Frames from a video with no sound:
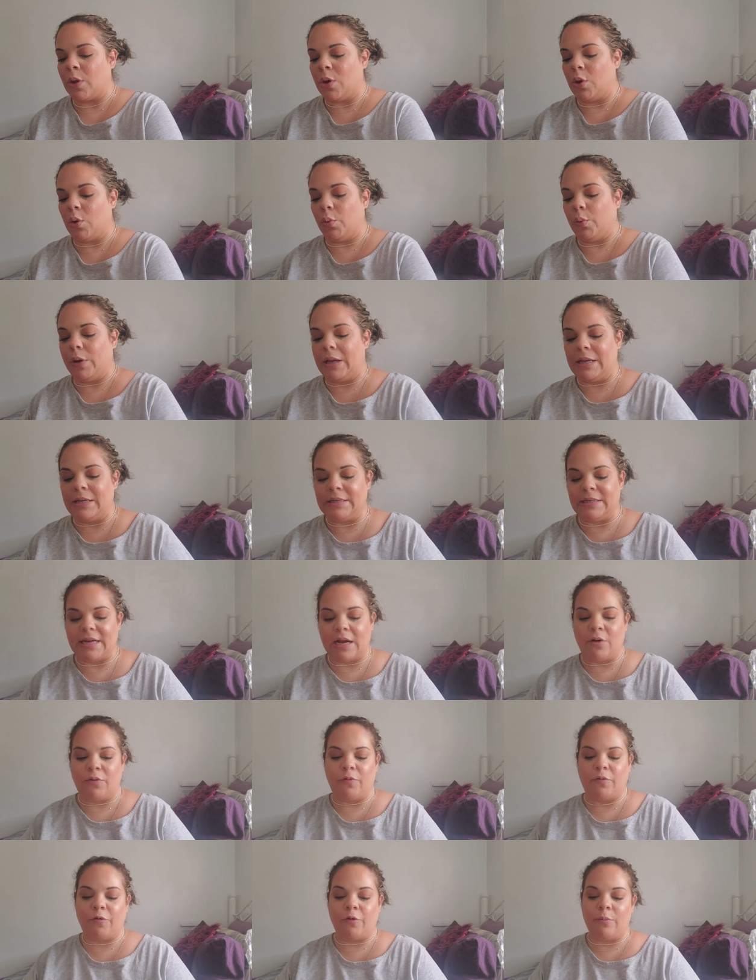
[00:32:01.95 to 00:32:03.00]
written
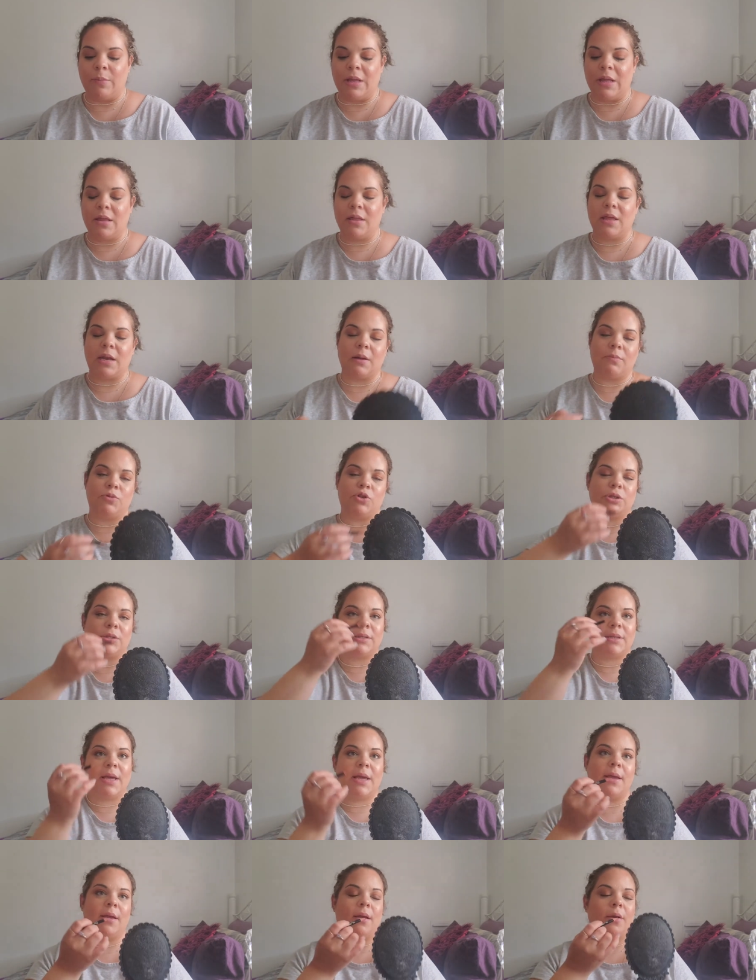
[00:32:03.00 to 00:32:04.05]
down for me, then I'm just
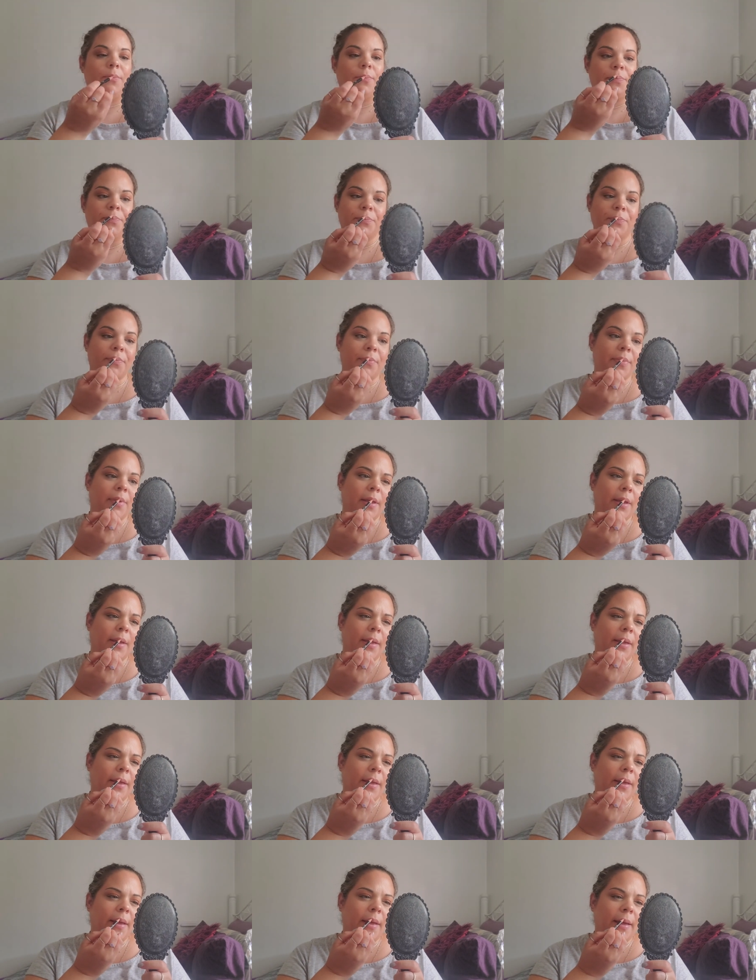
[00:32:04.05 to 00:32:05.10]
like,
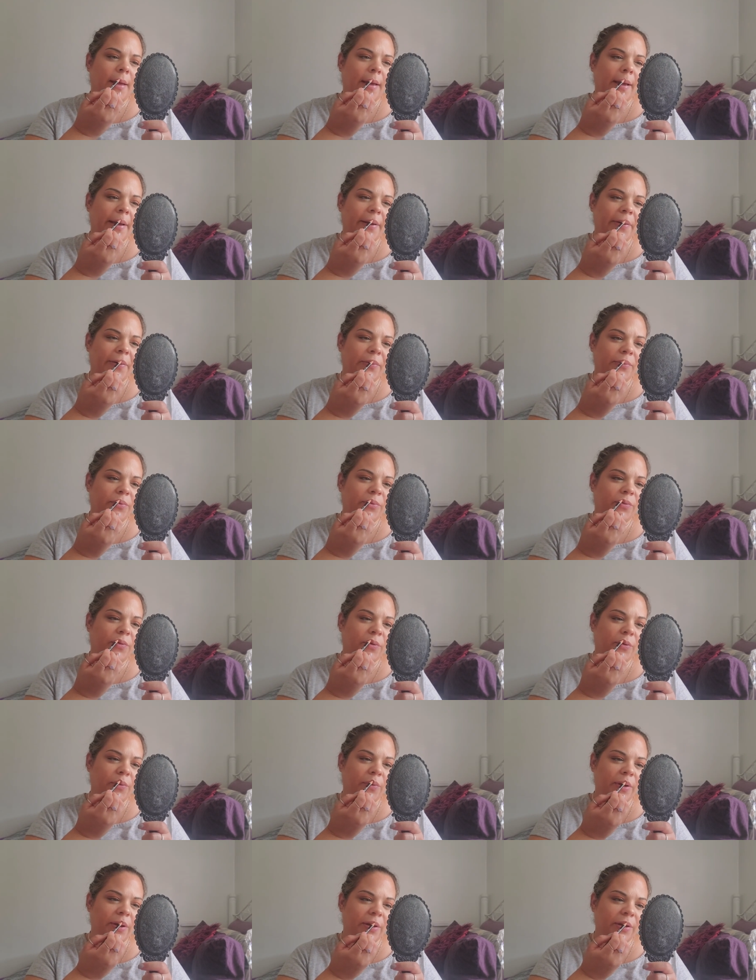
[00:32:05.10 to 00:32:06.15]
I don't
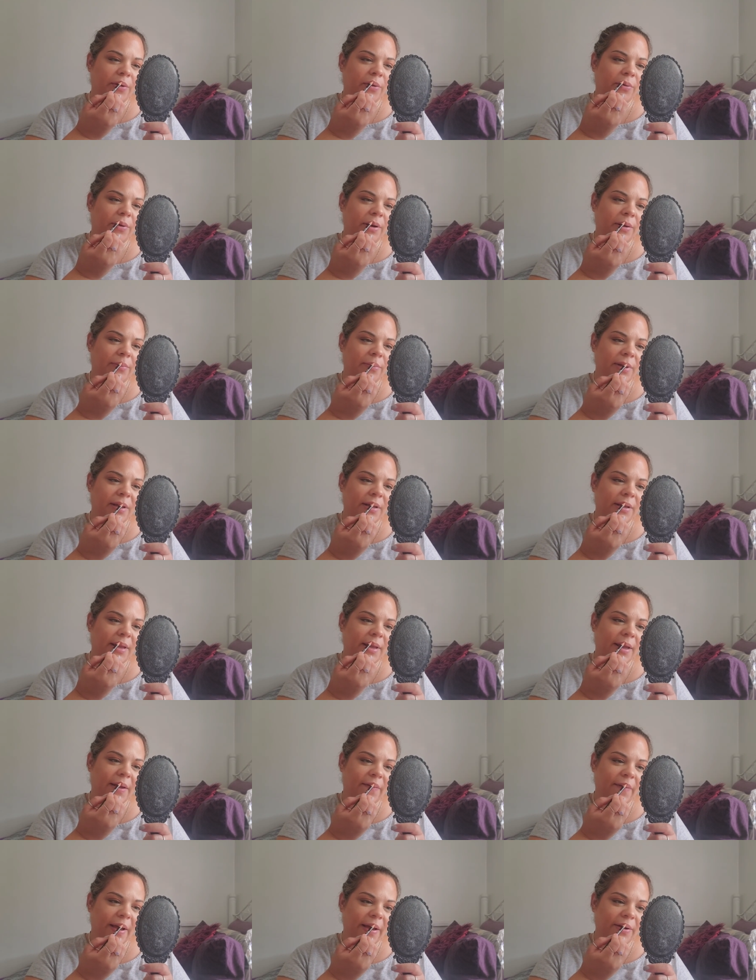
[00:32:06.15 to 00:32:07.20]
do it. You know what I mean? Like,
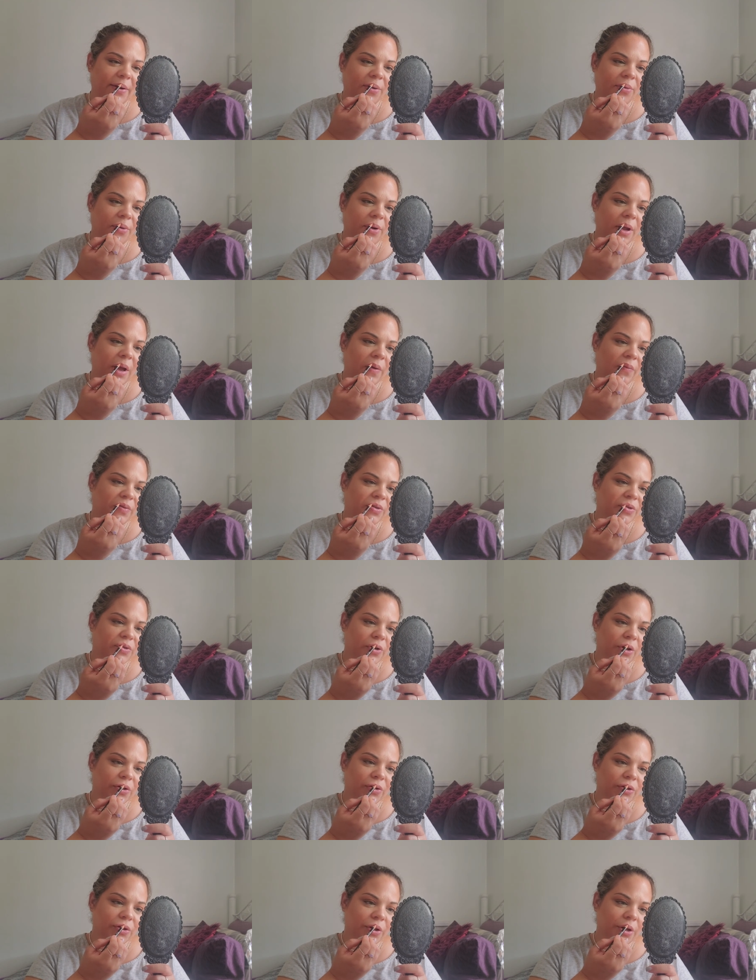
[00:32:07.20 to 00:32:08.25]
if I don't have
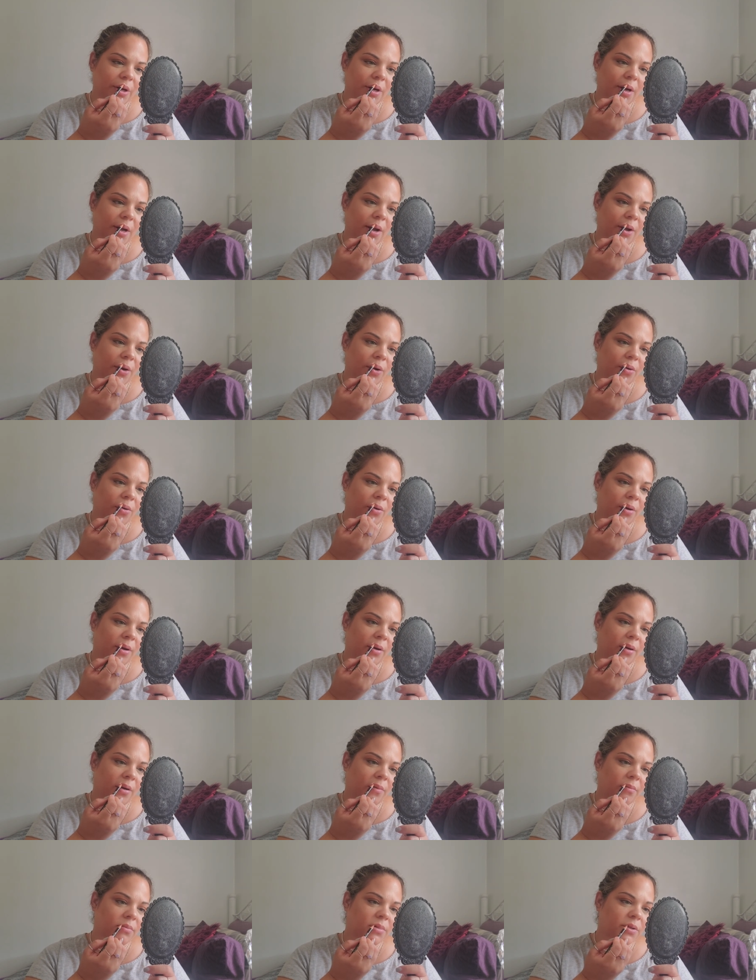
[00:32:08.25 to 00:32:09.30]
structure, I don't end
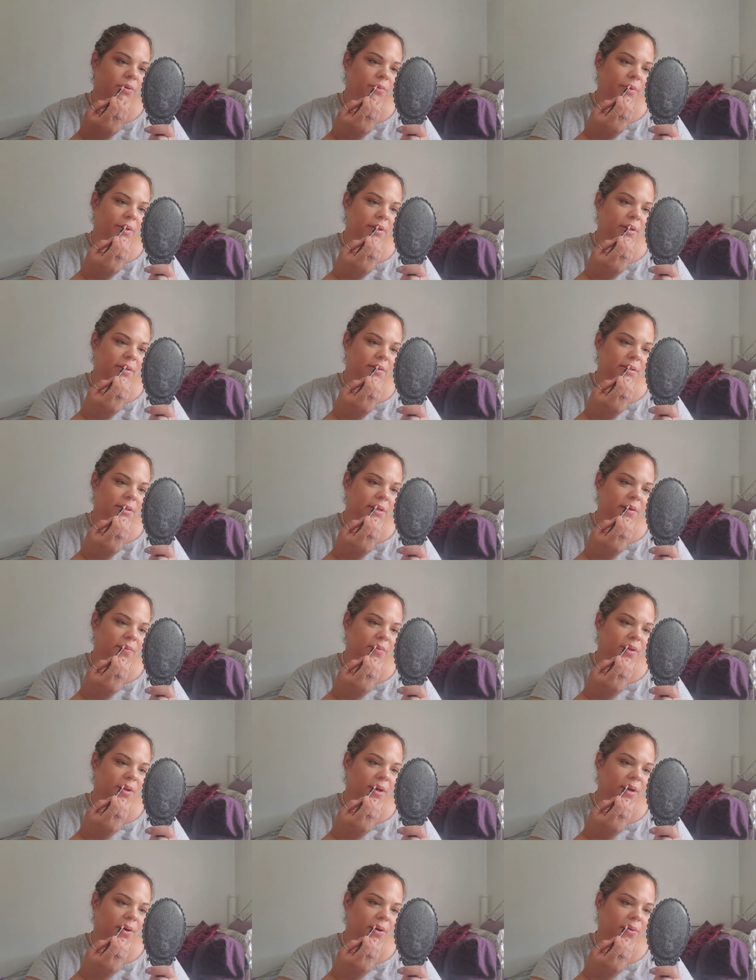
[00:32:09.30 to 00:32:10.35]
up doing the stuff
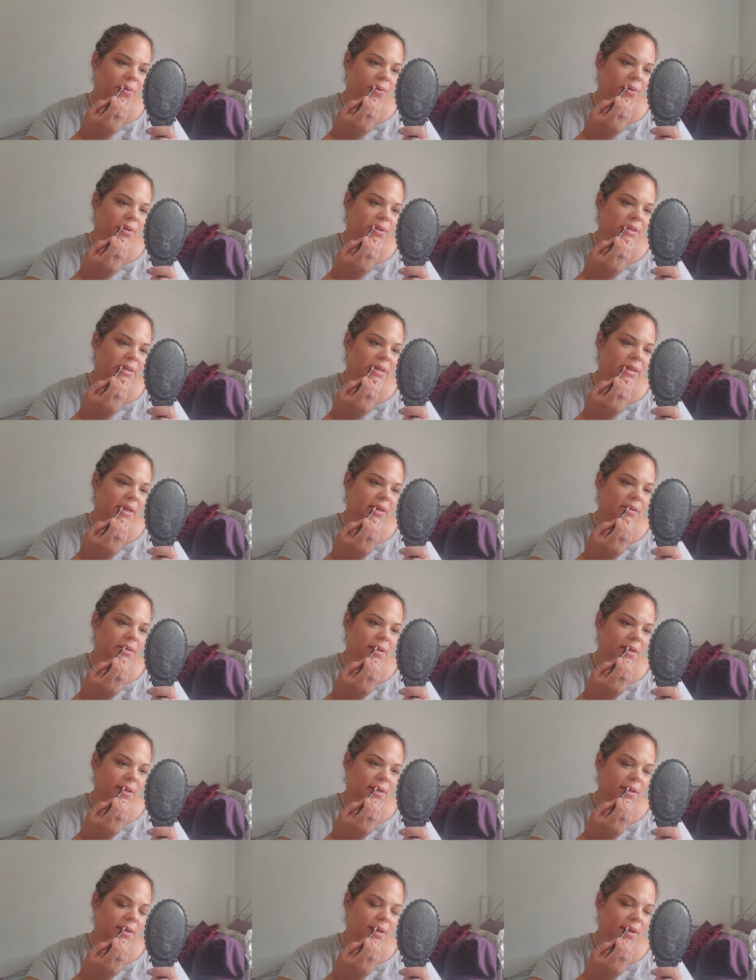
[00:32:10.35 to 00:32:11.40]
that I know needs to get
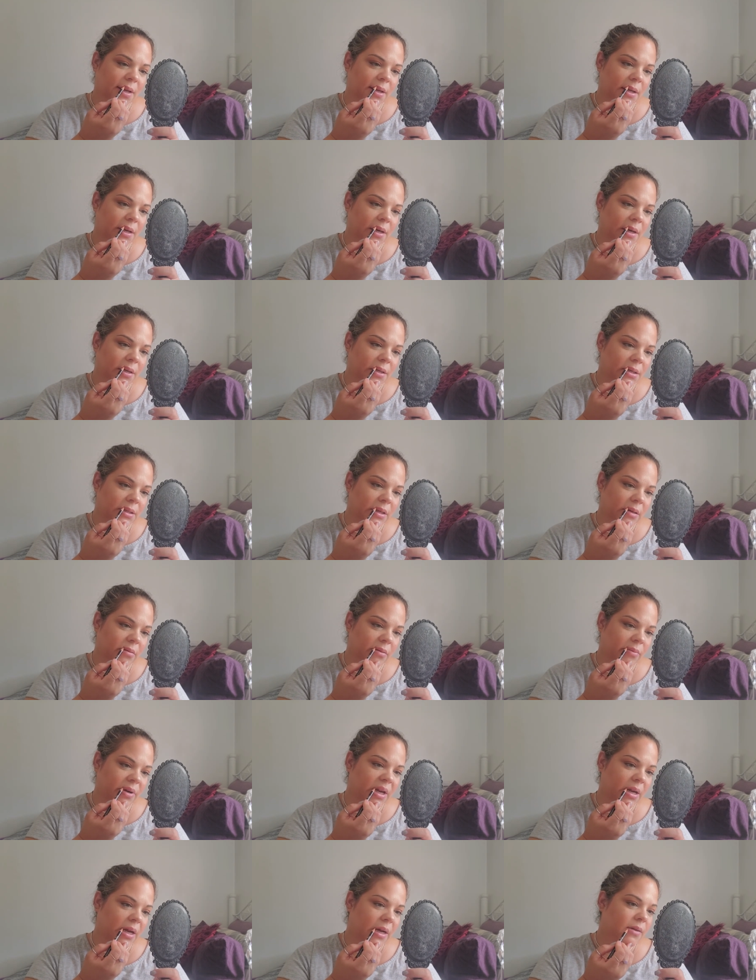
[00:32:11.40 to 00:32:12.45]
done. Does
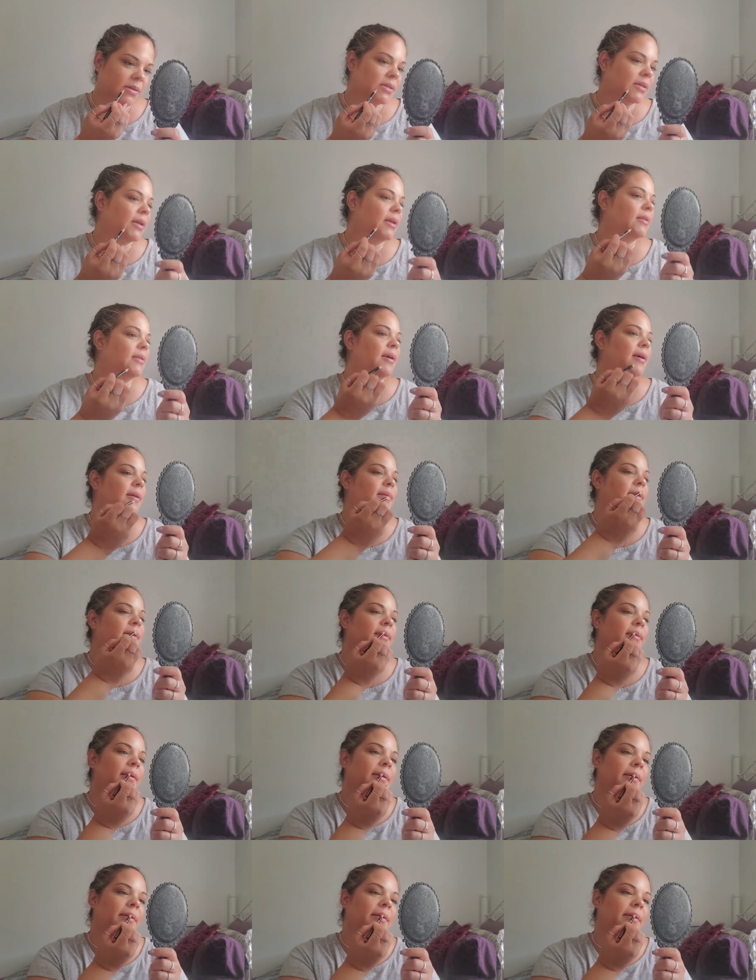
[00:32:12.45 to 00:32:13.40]
anybody else like that? Like,